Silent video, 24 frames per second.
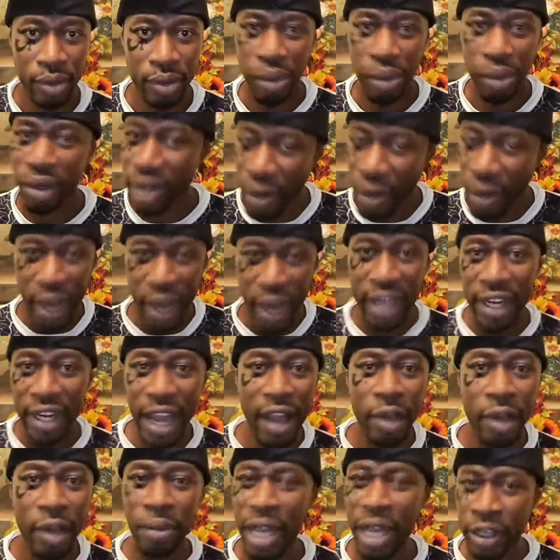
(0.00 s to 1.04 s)
But right
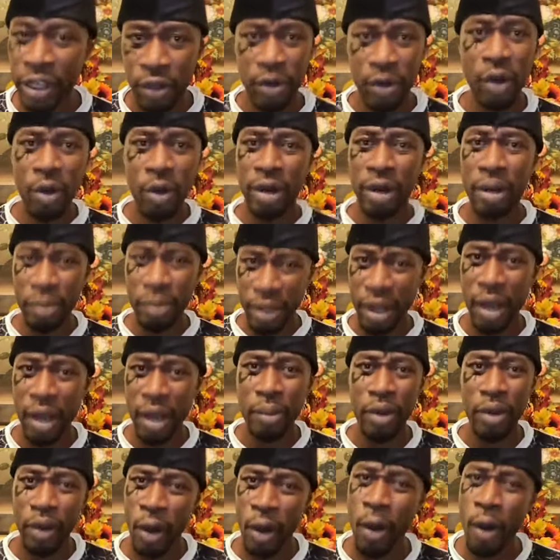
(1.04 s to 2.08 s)
now, I'm like, you know what? I'm going
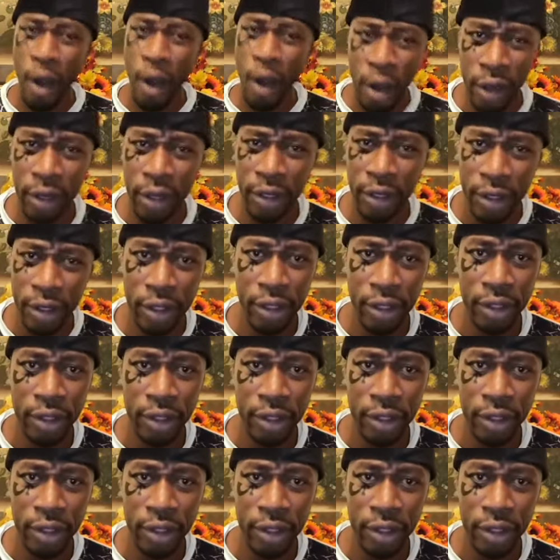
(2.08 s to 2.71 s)
to go harder.